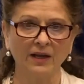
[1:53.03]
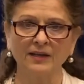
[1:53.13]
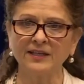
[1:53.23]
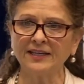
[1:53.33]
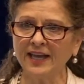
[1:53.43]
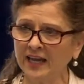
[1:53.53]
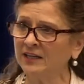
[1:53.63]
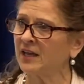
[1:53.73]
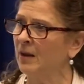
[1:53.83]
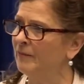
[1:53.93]
And I
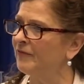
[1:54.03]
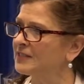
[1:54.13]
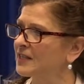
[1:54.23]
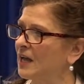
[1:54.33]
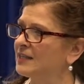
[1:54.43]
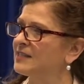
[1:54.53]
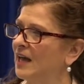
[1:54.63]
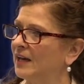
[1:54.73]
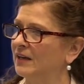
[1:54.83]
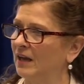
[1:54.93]
can't emphasize
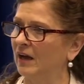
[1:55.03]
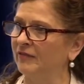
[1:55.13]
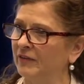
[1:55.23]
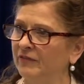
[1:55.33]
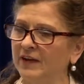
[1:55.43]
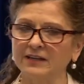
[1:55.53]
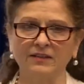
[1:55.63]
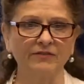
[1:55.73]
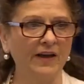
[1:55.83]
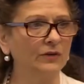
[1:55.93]
that enough. In fact,
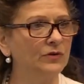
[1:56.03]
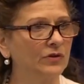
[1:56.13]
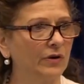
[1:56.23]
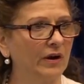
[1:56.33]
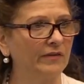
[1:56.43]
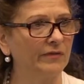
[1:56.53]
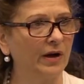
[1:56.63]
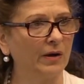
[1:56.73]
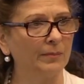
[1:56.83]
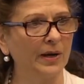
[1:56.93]
the founder of
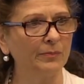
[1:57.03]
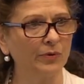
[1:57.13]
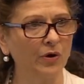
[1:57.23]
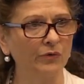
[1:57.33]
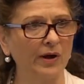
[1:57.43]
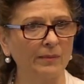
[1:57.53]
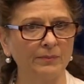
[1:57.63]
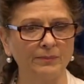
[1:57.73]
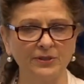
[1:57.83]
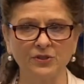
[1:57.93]
uh, my program,
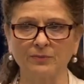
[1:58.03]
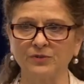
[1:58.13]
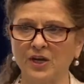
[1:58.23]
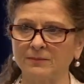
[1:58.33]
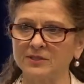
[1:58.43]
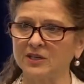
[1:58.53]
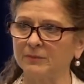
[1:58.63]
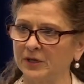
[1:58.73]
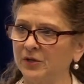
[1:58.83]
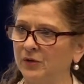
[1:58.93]
Bishop James T.
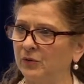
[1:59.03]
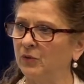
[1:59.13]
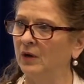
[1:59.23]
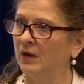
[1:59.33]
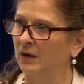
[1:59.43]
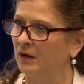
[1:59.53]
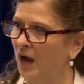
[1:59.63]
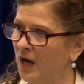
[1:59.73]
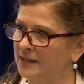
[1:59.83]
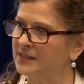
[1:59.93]
McHugh,
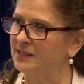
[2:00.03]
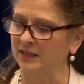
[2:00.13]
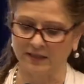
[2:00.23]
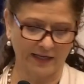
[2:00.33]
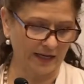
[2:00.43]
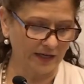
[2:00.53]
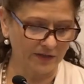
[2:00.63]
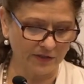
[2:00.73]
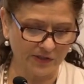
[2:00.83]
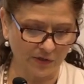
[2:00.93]
constantly
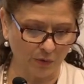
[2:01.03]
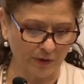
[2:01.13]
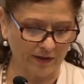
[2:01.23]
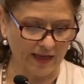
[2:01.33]
underscored